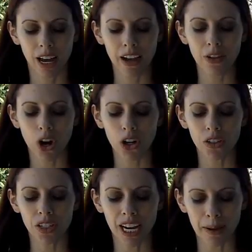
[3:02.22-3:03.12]
I have the
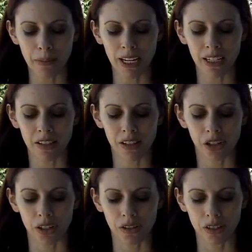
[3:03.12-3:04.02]
hardest time making
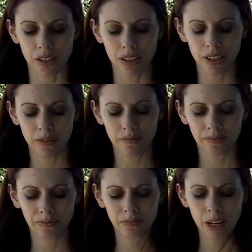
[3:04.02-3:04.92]
decisions.
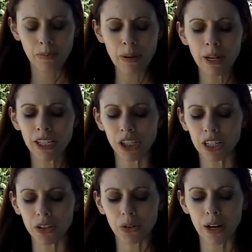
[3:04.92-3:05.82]
Maybe I
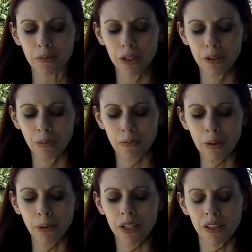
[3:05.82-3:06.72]
should interrupt, but
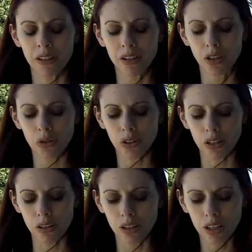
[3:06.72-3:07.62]
my presence is
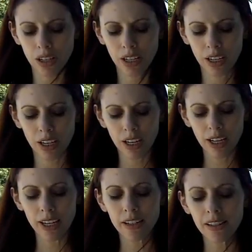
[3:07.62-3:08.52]
useless.
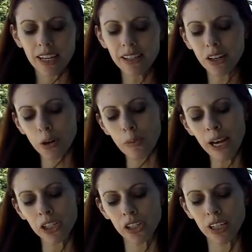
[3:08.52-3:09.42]
He is kissing her
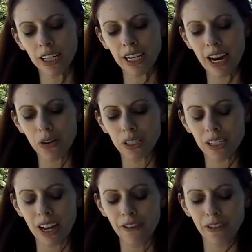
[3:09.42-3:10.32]
passionately now,
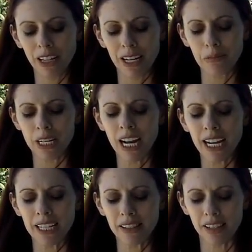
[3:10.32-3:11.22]
and I feel like I'm
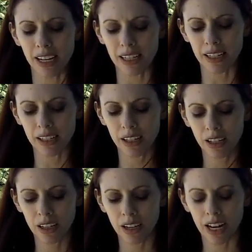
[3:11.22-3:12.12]
dying inside.
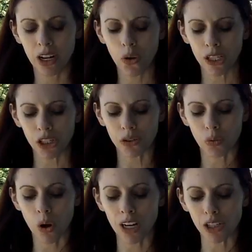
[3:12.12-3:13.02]
I know I
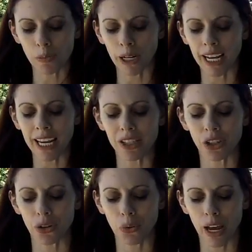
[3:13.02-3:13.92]
shouldn't watch, but I
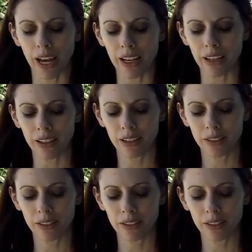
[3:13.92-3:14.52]
can't turn away.